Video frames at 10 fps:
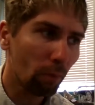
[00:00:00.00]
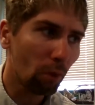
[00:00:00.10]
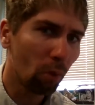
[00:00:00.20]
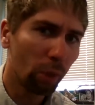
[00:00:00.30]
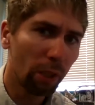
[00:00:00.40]

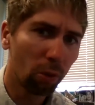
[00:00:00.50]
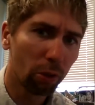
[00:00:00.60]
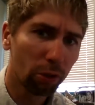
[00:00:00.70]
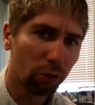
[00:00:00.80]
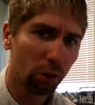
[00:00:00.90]
we
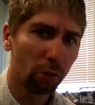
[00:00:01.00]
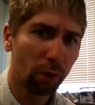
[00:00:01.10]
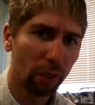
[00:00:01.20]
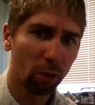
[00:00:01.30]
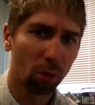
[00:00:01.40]
were
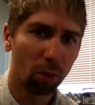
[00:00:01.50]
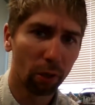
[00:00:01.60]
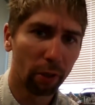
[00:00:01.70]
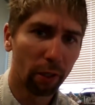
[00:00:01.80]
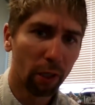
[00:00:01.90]
skewing
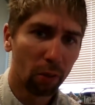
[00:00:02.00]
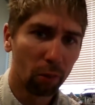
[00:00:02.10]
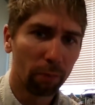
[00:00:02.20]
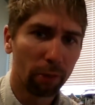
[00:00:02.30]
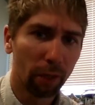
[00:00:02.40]
toward
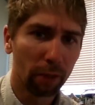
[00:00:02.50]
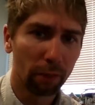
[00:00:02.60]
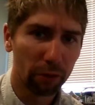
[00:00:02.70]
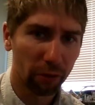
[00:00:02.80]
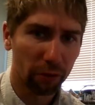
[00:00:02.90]

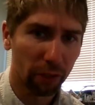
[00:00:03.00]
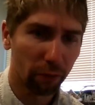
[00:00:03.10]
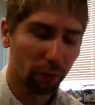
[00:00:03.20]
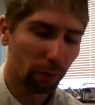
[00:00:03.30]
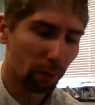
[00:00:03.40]
reproductively
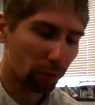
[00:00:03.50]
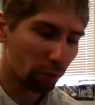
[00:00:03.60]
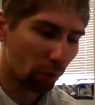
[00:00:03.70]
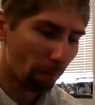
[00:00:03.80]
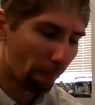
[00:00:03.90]
successful females.
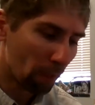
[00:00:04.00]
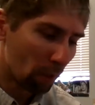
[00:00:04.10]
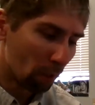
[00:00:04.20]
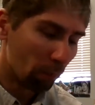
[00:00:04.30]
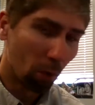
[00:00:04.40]
So
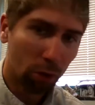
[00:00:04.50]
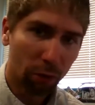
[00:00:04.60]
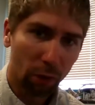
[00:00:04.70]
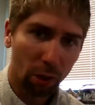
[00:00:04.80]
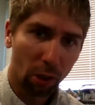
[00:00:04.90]
most
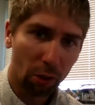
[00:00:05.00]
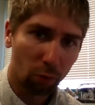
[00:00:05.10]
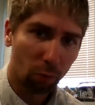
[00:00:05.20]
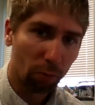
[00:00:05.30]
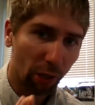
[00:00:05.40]
of our collars
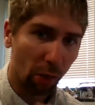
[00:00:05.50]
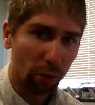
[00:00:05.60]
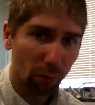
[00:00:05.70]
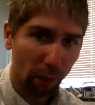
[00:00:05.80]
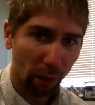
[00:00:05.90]
were almost always
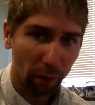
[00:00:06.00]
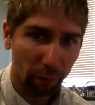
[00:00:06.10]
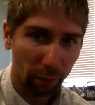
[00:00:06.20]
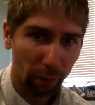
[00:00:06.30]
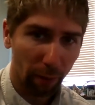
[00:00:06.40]
going out on
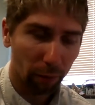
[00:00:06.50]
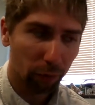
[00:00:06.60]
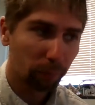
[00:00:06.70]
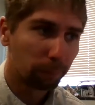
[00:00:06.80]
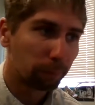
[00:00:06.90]

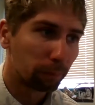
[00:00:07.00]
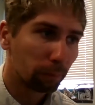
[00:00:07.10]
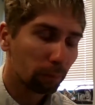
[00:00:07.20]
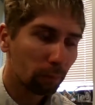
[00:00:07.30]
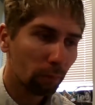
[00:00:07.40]
females.
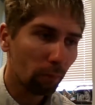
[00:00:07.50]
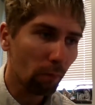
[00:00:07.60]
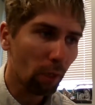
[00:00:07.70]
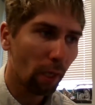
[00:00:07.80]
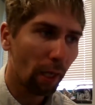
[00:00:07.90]

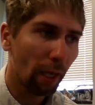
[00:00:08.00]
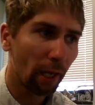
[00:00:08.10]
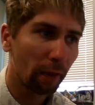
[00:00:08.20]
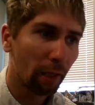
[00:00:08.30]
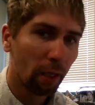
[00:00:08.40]

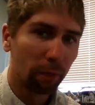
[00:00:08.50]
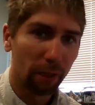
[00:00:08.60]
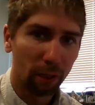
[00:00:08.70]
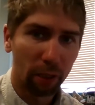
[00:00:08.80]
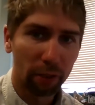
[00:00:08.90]
And
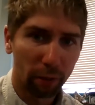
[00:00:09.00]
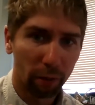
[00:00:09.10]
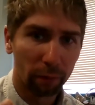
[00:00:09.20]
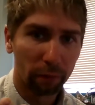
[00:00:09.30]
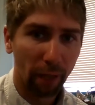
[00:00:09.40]
because
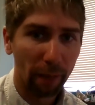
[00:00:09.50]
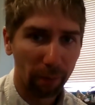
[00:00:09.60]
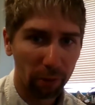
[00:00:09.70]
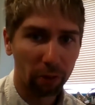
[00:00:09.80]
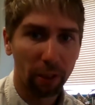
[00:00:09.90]
of time
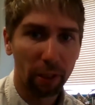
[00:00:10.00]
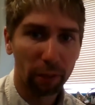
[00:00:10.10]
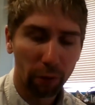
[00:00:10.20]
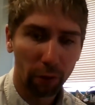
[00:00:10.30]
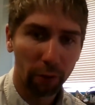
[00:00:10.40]
constraints,
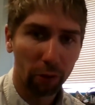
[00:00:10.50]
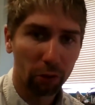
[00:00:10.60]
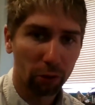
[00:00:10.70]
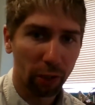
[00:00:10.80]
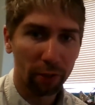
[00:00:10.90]
field
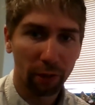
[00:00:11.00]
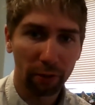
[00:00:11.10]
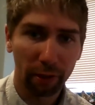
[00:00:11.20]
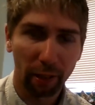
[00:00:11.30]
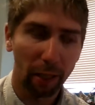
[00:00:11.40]
constraints, things
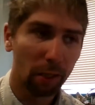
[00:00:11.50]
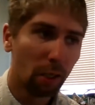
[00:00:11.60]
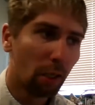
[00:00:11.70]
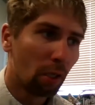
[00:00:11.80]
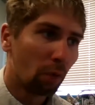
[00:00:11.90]
like that,
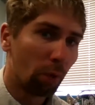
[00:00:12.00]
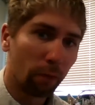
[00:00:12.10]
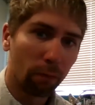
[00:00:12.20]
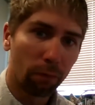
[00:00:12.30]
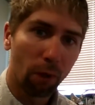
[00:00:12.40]
we'd
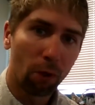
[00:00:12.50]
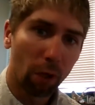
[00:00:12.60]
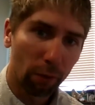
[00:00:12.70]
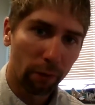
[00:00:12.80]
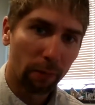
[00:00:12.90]
follow all
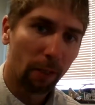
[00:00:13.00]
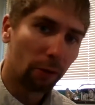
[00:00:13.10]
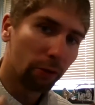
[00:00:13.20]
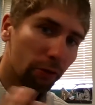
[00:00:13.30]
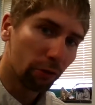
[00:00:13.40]
the
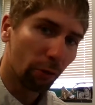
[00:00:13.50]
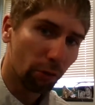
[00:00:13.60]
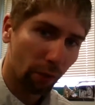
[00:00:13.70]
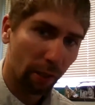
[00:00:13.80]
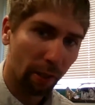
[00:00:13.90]
females, see
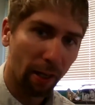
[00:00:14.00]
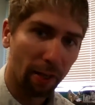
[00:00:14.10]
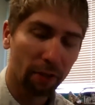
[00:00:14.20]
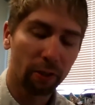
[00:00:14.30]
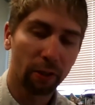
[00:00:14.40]
which one they
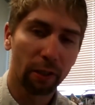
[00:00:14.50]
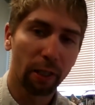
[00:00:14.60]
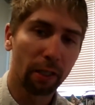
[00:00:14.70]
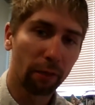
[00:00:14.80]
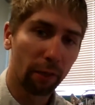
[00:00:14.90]
nest, and
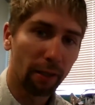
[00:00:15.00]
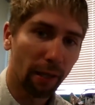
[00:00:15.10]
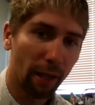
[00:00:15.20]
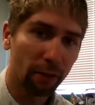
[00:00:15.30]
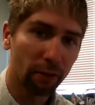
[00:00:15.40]
then if they
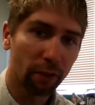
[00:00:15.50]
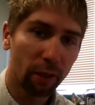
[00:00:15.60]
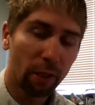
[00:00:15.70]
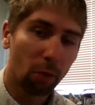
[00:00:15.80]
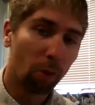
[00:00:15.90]
nest,
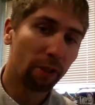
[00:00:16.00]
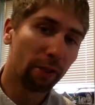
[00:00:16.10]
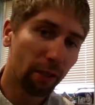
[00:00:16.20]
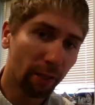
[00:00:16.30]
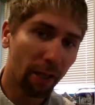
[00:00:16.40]
the ones that
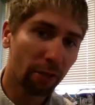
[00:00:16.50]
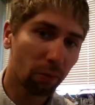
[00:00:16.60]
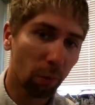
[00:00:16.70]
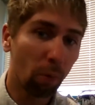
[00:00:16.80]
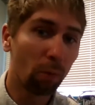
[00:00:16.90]
didn't nest,
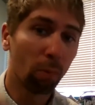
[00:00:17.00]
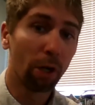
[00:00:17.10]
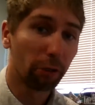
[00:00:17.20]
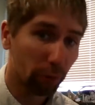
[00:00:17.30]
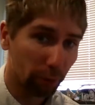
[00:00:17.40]
we wouldn't
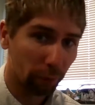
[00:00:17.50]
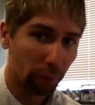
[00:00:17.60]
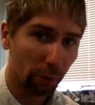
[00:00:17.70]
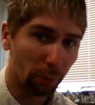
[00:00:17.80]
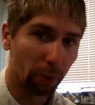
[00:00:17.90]
monitor as
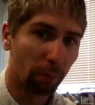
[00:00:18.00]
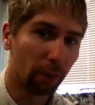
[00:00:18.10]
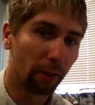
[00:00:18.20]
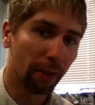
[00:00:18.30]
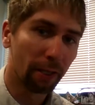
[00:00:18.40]
frequently.
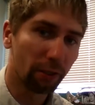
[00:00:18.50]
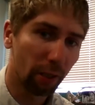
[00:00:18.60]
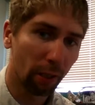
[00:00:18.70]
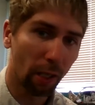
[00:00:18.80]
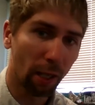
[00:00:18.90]
But the
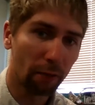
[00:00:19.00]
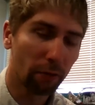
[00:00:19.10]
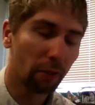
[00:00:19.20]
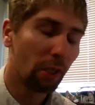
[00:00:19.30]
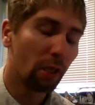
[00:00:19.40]
nesting
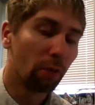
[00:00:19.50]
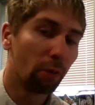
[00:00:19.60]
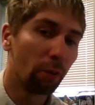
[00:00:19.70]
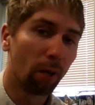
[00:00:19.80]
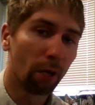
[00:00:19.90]
hens, we
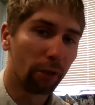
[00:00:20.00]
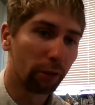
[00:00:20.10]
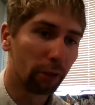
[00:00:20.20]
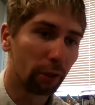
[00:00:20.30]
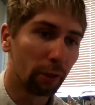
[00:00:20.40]
would
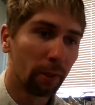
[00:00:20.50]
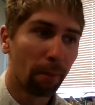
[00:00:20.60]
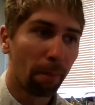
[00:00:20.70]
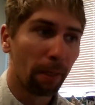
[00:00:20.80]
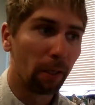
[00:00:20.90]
monitor,
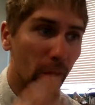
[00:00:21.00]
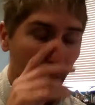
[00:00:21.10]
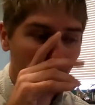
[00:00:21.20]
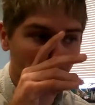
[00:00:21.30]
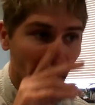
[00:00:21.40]

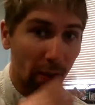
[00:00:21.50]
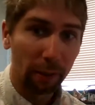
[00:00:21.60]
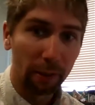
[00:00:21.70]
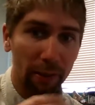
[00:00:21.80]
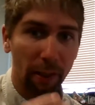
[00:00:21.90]
at
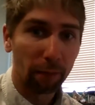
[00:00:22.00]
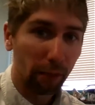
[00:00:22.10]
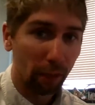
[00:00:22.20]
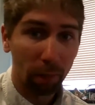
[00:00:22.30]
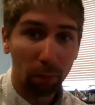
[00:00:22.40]
least
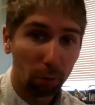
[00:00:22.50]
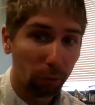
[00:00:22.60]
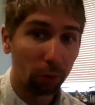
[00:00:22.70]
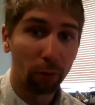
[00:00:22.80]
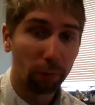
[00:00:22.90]
every 2
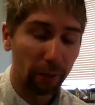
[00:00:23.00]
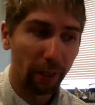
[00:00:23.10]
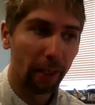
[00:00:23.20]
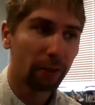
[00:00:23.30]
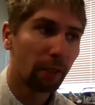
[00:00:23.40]
to 3
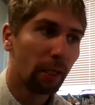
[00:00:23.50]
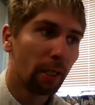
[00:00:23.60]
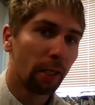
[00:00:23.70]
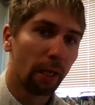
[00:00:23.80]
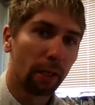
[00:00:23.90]
days, and